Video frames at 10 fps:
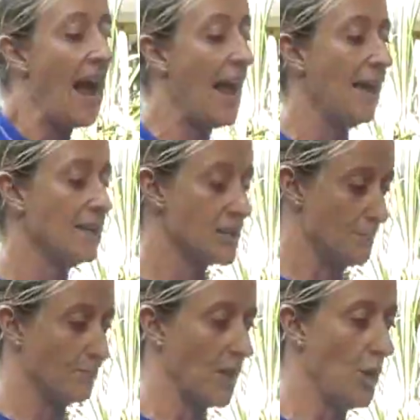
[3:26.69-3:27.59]
And
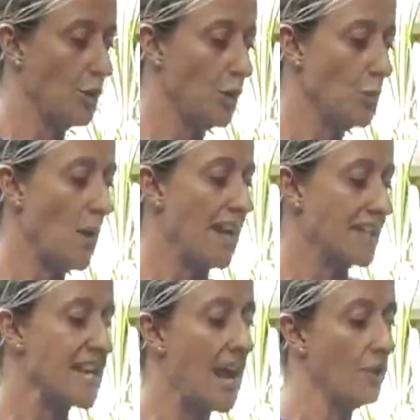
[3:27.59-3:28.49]
a good way
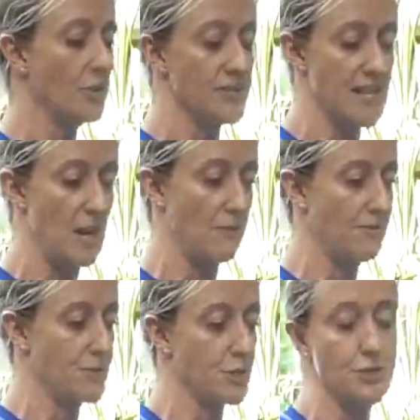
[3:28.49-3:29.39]
to tell yourself
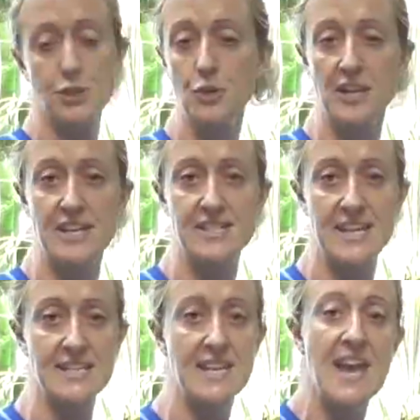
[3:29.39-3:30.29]
to do this
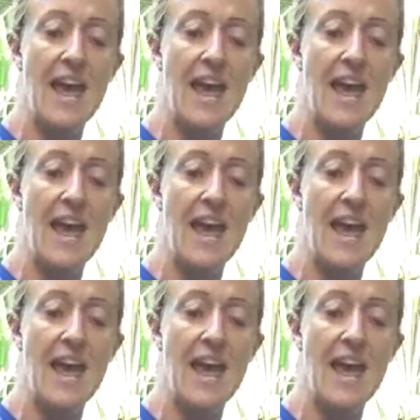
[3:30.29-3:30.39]
is